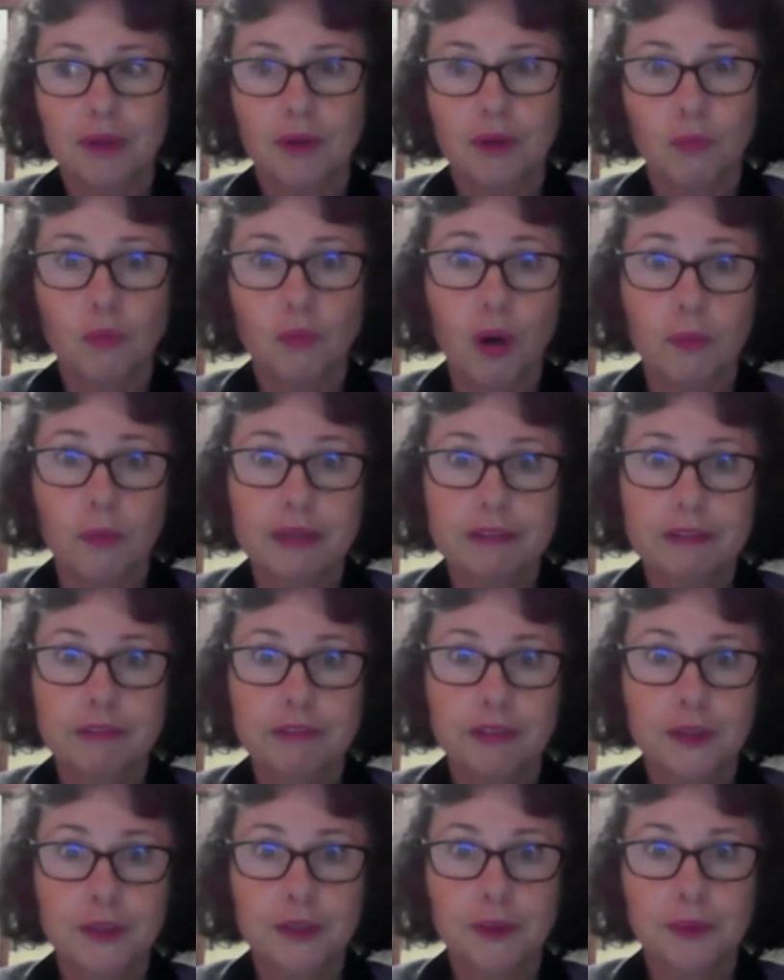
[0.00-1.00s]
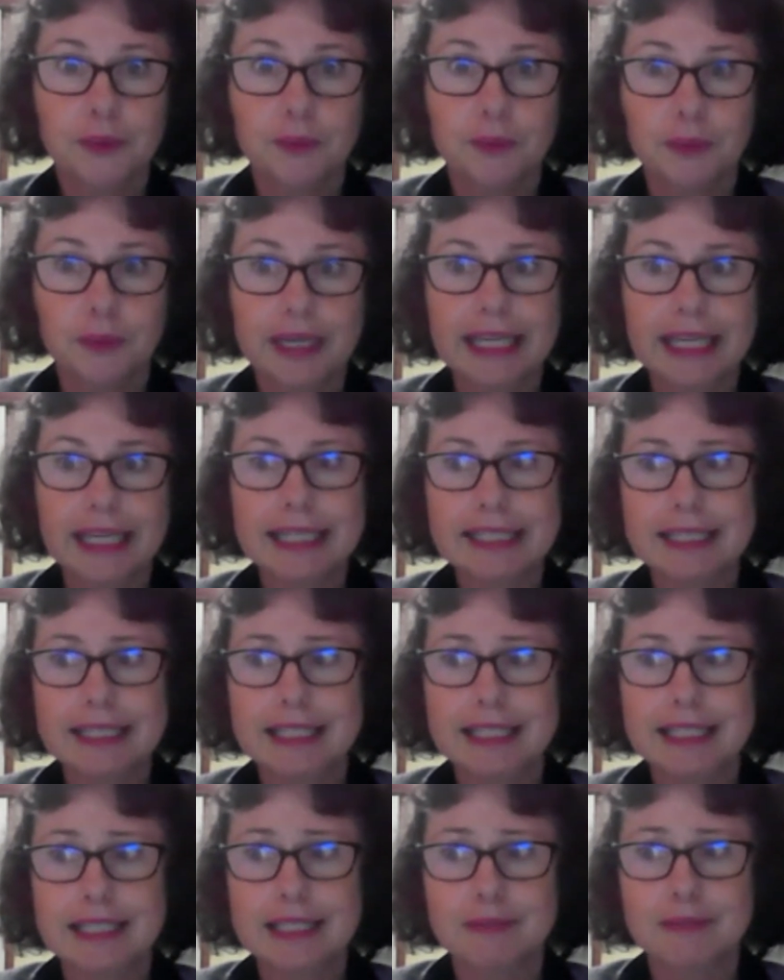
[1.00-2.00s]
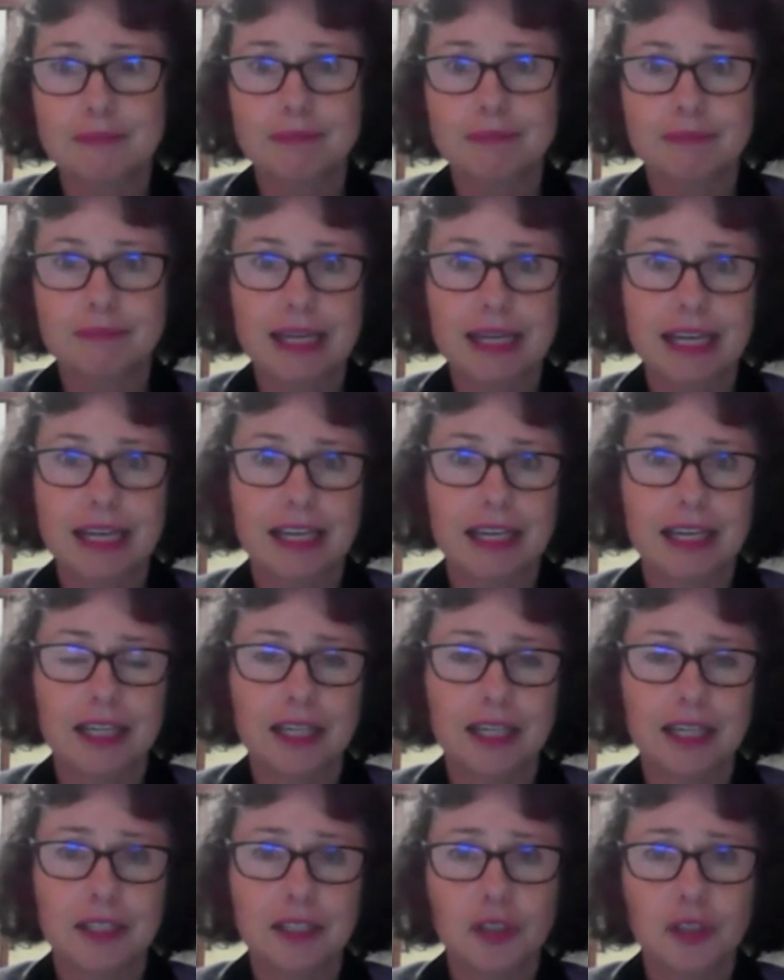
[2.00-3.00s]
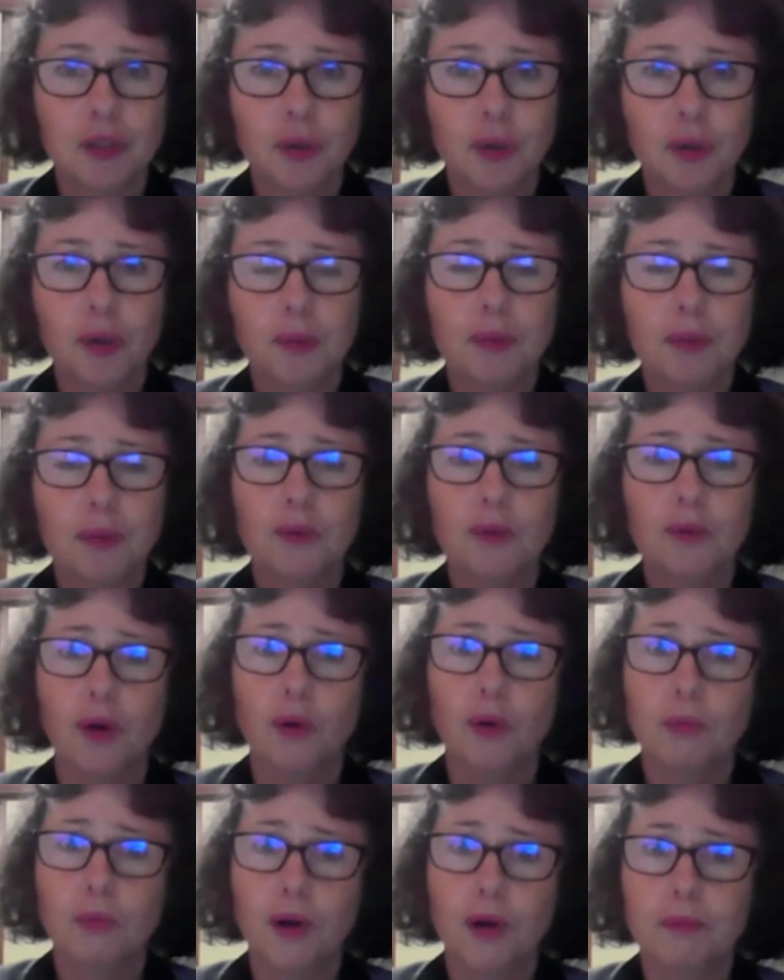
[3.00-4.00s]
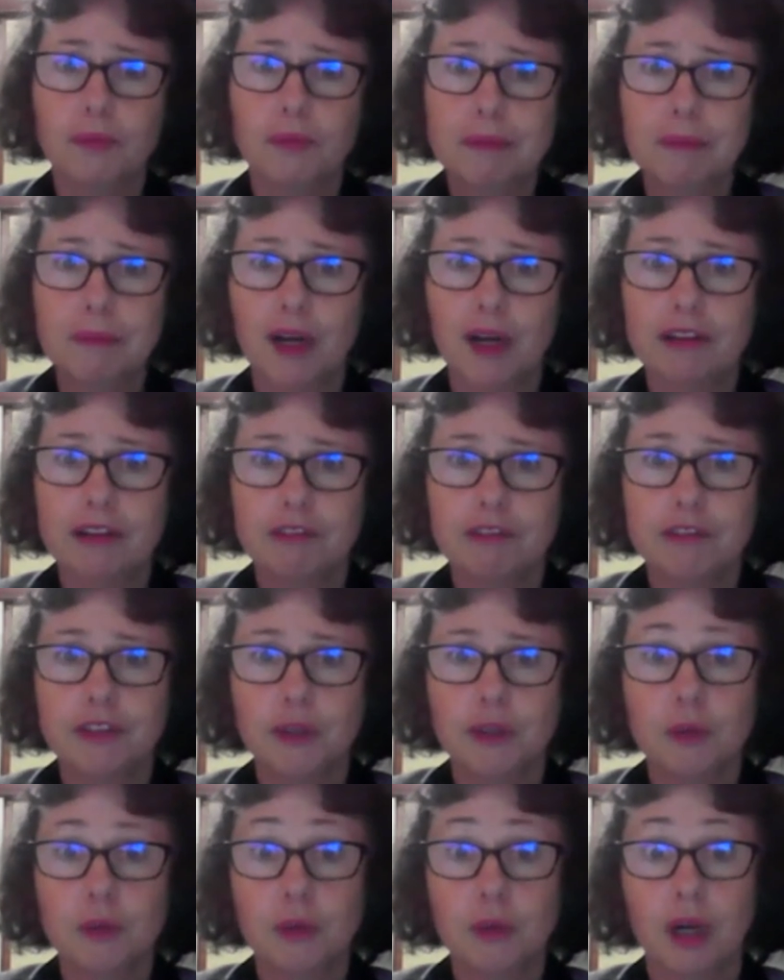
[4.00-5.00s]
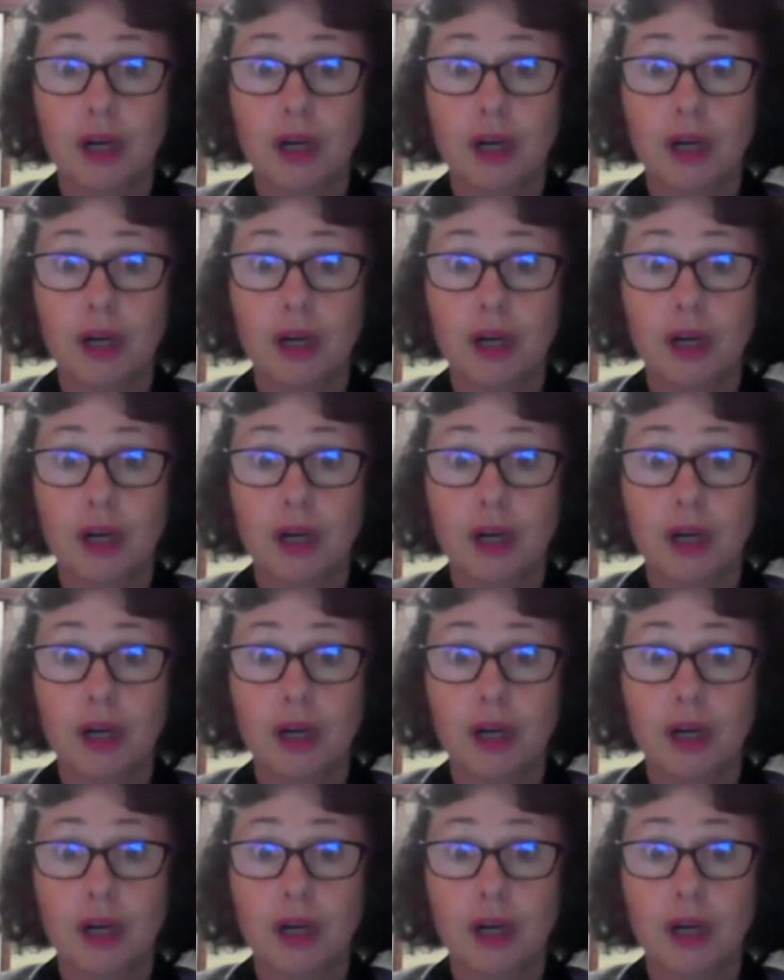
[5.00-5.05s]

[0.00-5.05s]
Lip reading: what we feel is normal or what we might feel